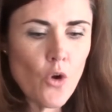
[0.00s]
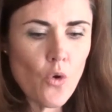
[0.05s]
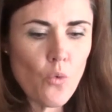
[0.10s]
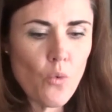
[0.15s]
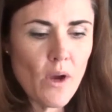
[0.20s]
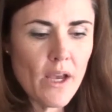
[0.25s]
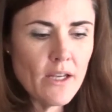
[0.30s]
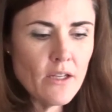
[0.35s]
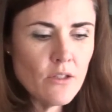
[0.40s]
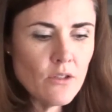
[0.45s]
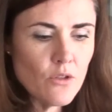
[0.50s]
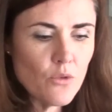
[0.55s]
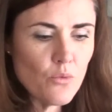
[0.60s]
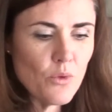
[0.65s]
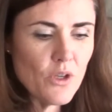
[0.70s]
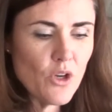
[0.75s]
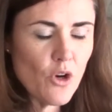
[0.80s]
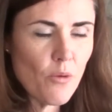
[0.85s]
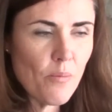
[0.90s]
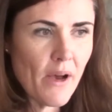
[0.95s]
when
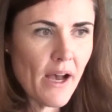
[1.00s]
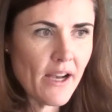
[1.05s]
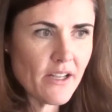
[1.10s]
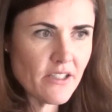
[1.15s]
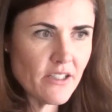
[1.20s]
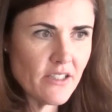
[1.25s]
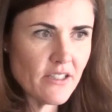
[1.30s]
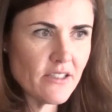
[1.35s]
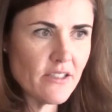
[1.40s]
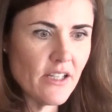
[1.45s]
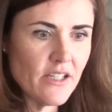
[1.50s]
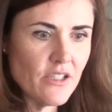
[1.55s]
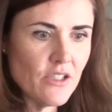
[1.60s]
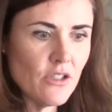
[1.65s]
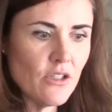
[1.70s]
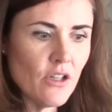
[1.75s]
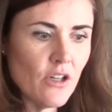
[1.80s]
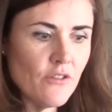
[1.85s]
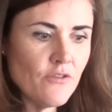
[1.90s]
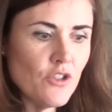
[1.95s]
we go back to this
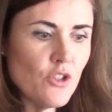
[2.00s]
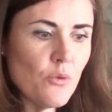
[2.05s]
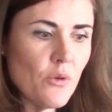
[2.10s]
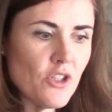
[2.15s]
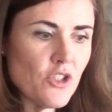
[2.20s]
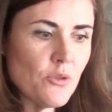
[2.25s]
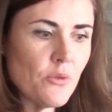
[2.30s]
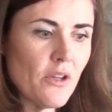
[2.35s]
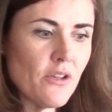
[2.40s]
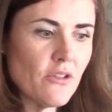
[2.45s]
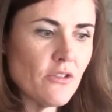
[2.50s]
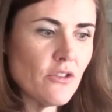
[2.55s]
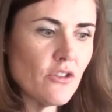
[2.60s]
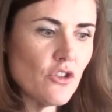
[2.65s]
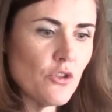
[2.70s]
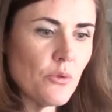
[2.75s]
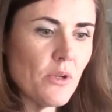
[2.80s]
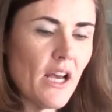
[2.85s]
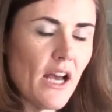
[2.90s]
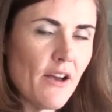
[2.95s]
idea of do unto others
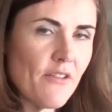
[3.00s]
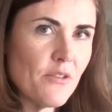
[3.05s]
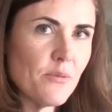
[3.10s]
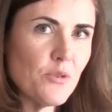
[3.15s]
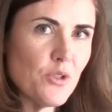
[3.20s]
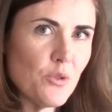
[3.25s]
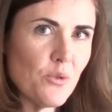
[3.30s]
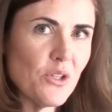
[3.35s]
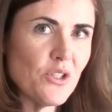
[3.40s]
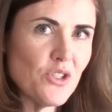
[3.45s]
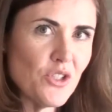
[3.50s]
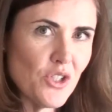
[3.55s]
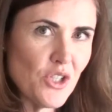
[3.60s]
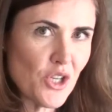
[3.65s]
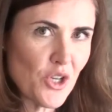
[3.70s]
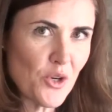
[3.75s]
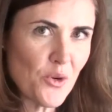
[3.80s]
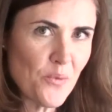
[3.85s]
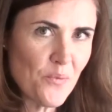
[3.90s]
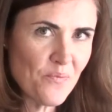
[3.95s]
as you would have them do unto
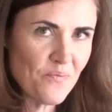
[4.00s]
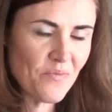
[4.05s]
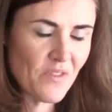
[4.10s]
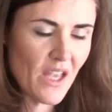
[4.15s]
you,